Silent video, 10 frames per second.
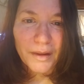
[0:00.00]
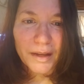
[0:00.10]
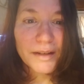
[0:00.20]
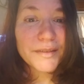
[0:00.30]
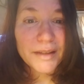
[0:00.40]

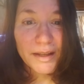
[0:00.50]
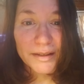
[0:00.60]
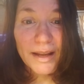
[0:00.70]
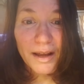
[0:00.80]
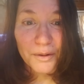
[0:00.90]
I'm going to say
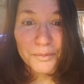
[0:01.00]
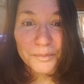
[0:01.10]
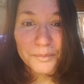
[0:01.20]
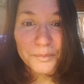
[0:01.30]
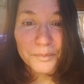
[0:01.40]
it now.
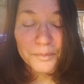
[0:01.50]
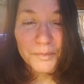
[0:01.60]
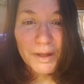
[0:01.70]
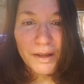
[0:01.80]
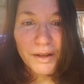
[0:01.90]

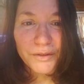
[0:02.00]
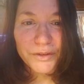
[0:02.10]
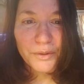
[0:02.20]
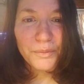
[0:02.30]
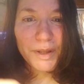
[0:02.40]

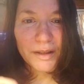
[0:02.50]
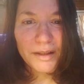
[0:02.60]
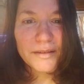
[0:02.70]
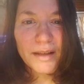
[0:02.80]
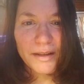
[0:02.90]
So,
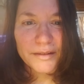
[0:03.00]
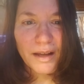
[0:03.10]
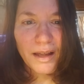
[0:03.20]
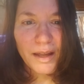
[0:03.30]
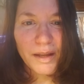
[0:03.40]
really take
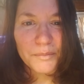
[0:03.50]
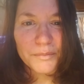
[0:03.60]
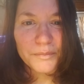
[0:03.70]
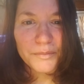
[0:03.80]
time